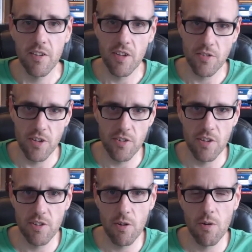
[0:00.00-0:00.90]
such as
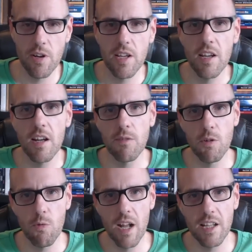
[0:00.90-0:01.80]
the story of
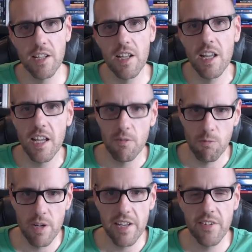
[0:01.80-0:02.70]
Llewellyn
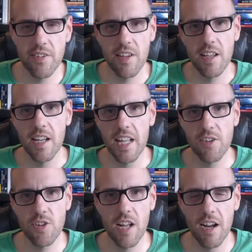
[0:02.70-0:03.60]
and Rhys in
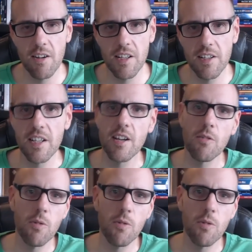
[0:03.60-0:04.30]
ancient Ireland,